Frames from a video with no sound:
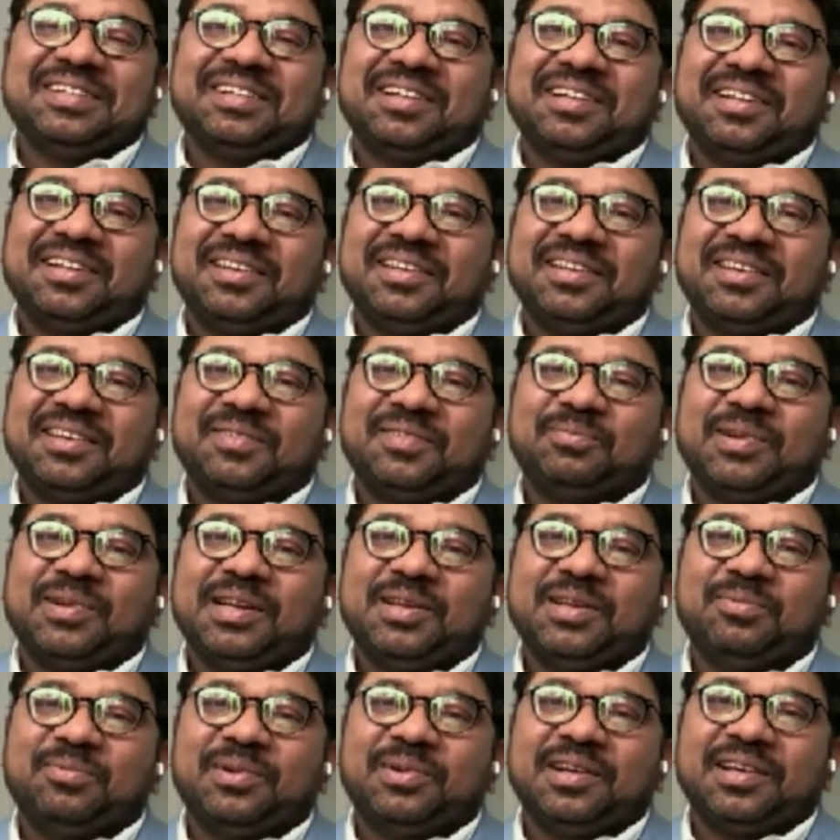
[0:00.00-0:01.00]

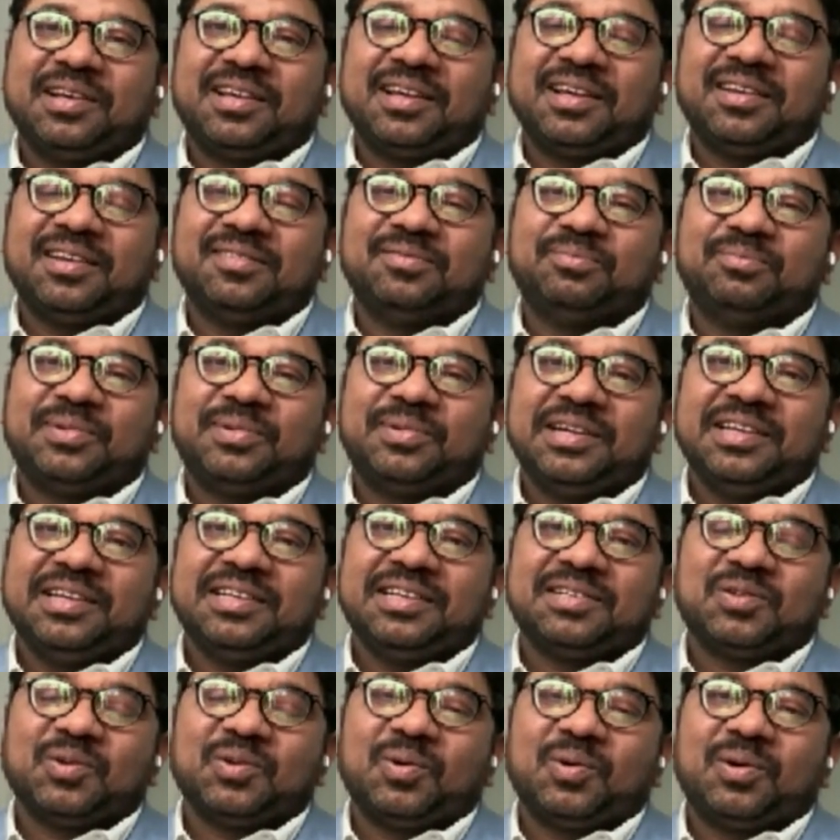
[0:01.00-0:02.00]
anybody can
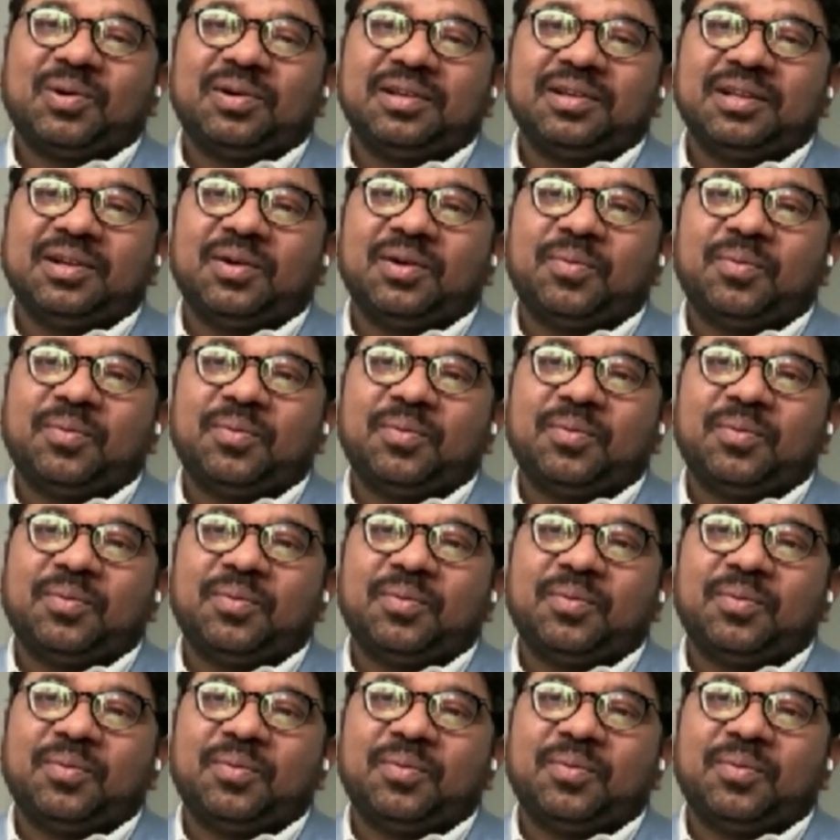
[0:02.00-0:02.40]
predict or,